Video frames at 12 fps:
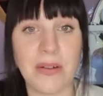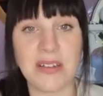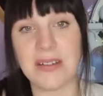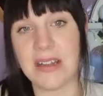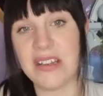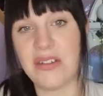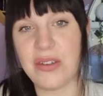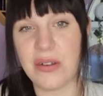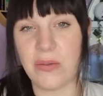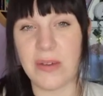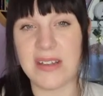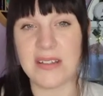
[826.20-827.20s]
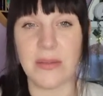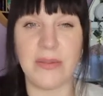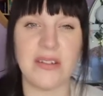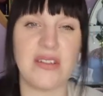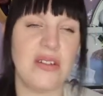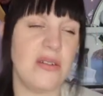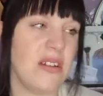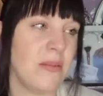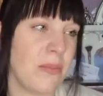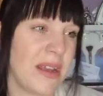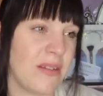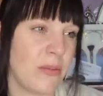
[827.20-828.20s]
artists, like, you shouldn't wear so much, you'd look
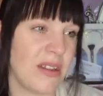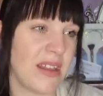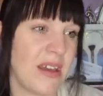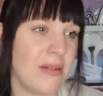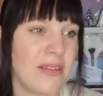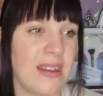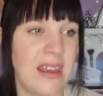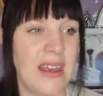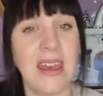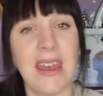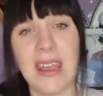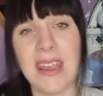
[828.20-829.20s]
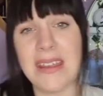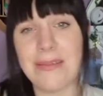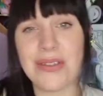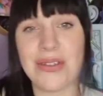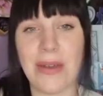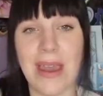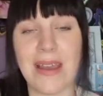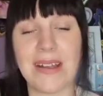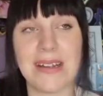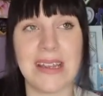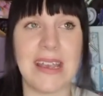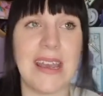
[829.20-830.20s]
better without it, gives you
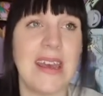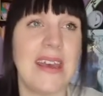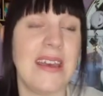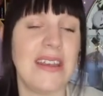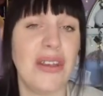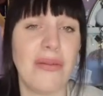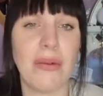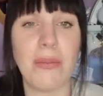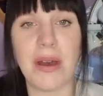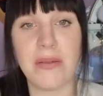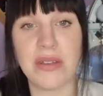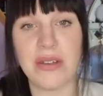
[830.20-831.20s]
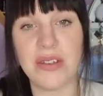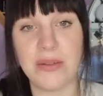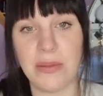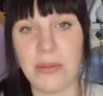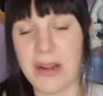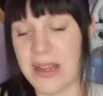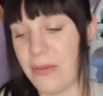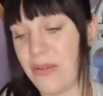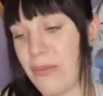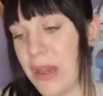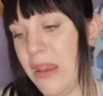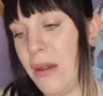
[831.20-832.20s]
acne, you're a mum, you shouldn't be playing with
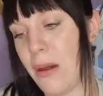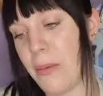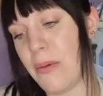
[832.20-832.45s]
makeup.